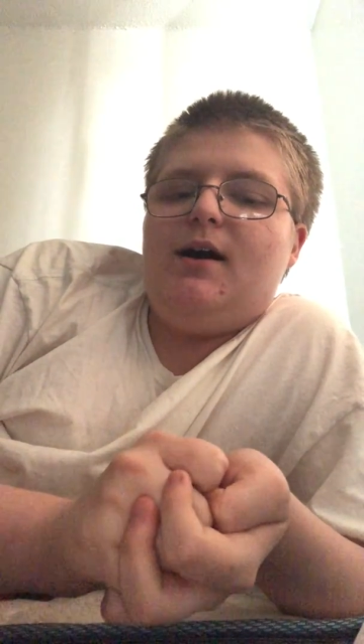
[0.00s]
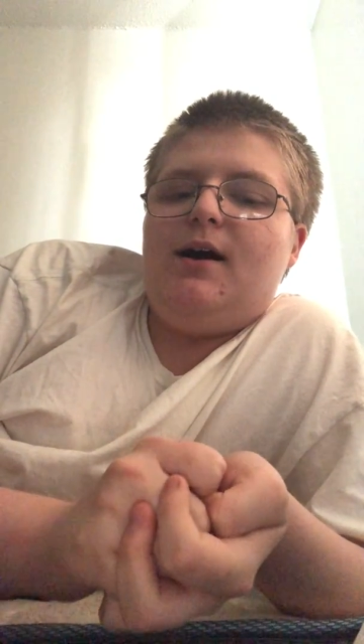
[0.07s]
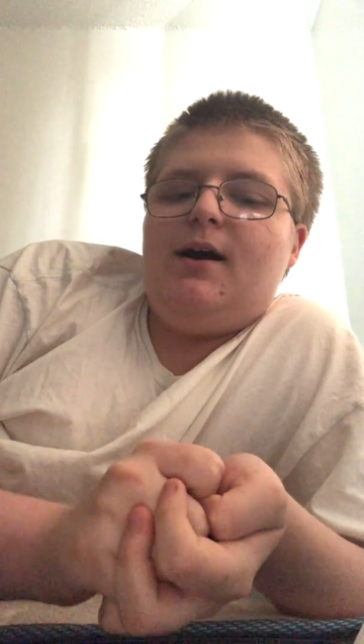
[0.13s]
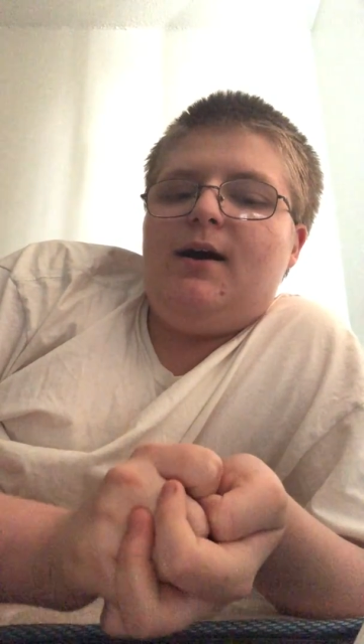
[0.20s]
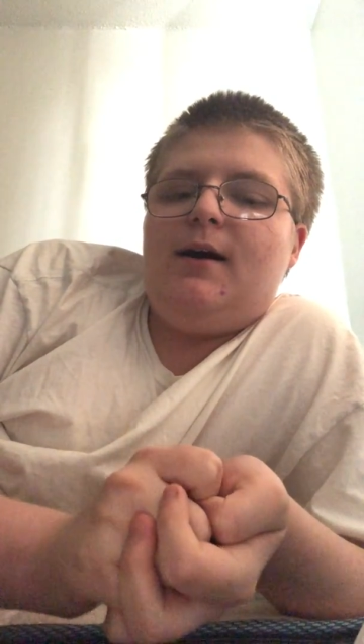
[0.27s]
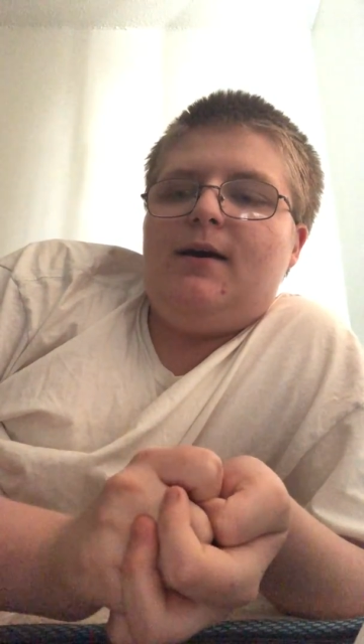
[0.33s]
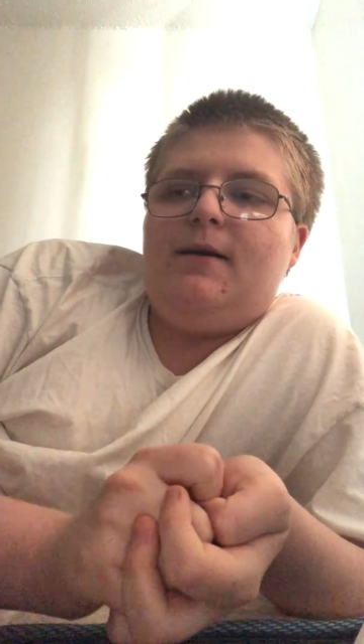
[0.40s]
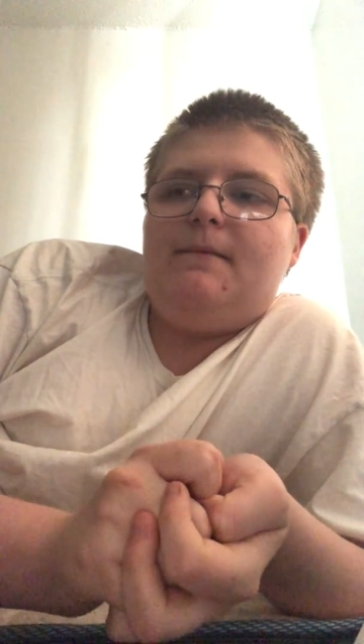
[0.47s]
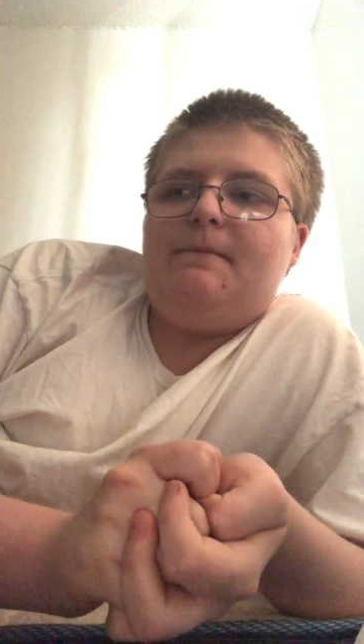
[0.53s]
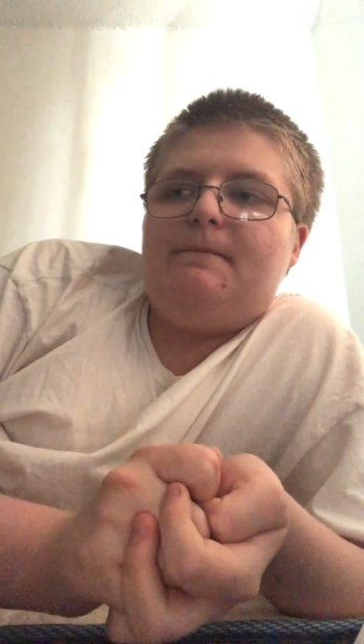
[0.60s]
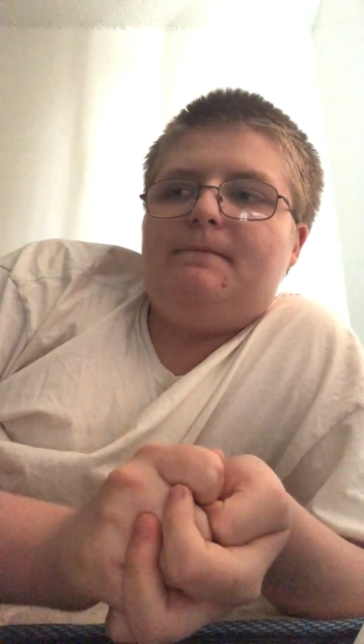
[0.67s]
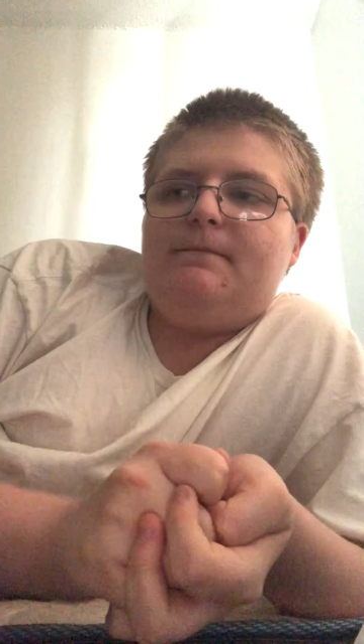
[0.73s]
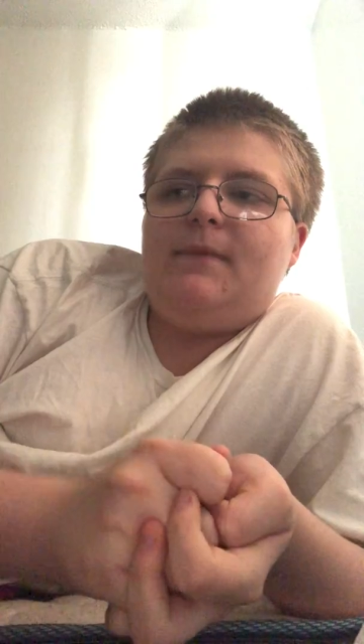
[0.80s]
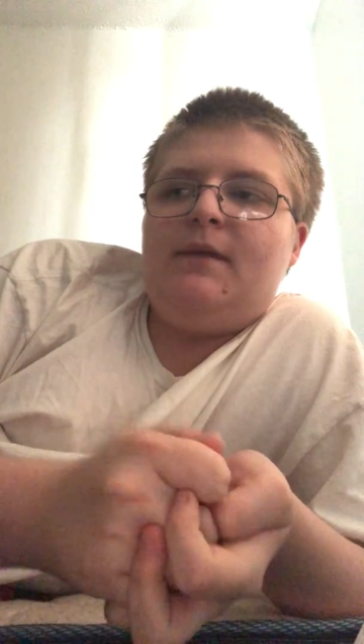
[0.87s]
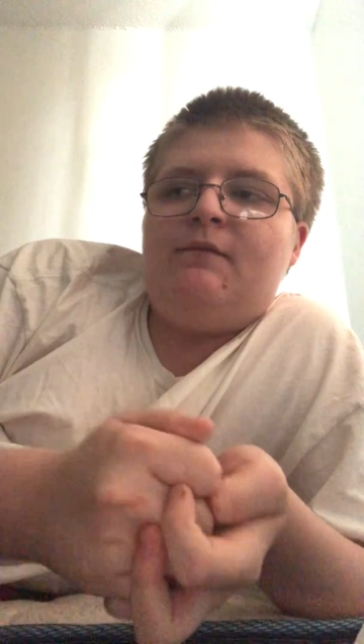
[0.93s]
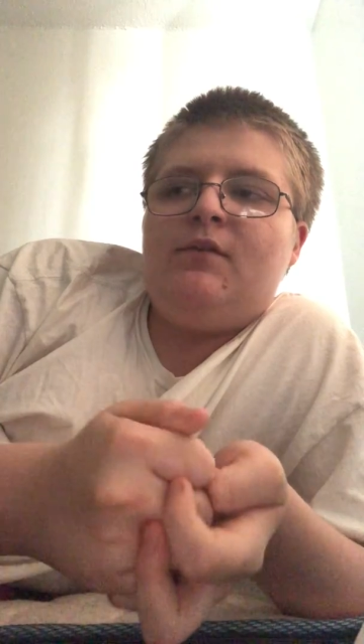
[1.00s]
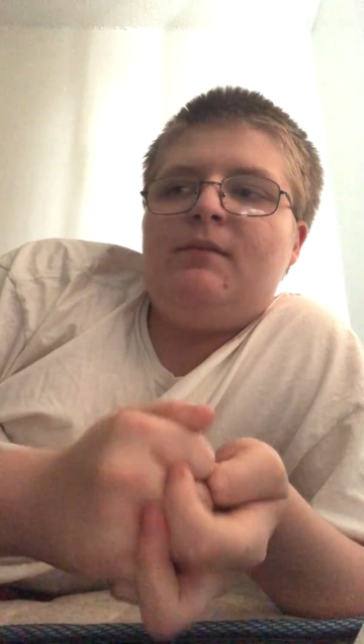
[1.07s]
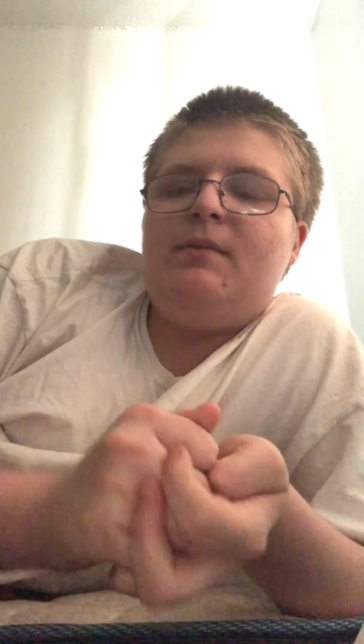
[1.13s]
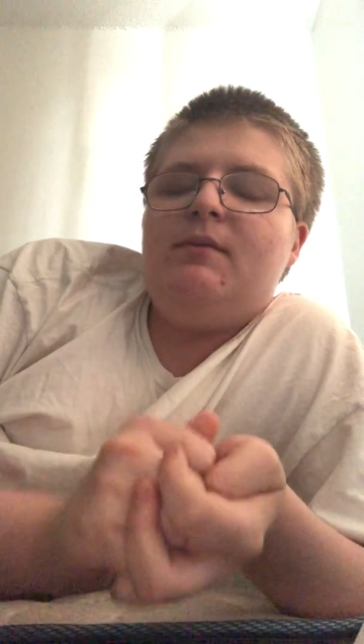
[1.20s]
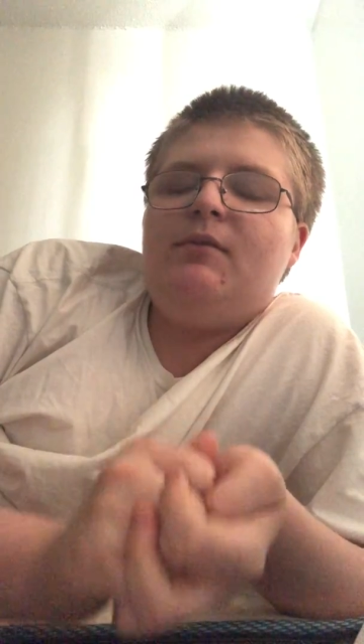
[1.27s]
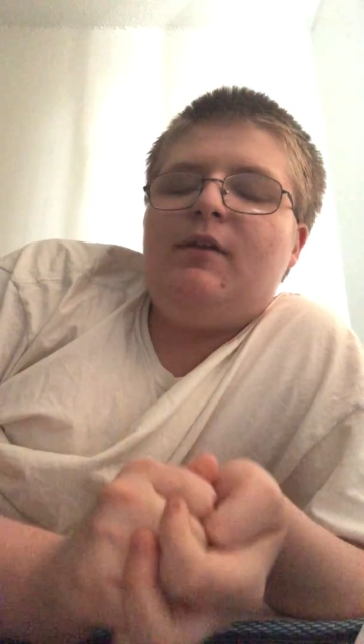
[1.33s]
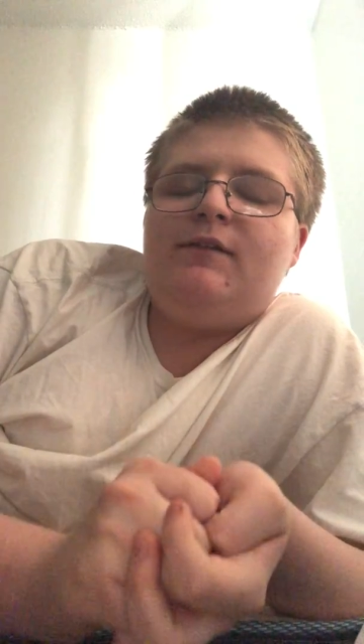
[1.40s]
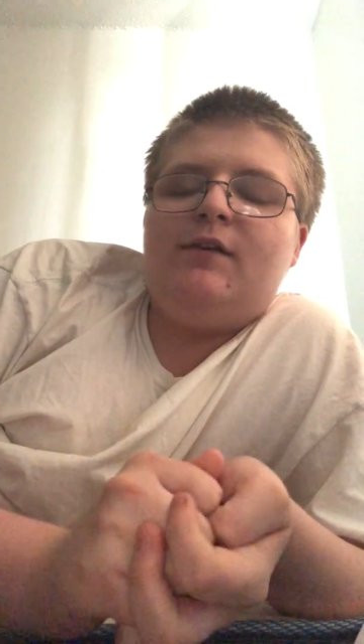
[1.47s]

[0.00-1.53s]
Uh, and for the people that